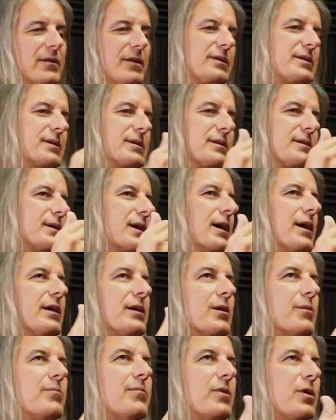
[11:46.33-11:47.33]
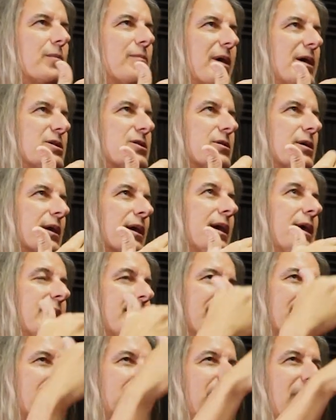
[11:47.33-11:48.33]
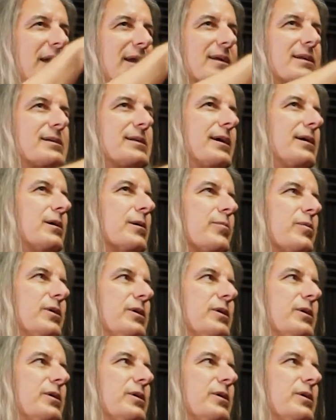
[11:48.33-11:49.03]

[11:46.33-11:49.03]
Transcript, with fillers: this is uh, you're you're measuring in a beta state, you're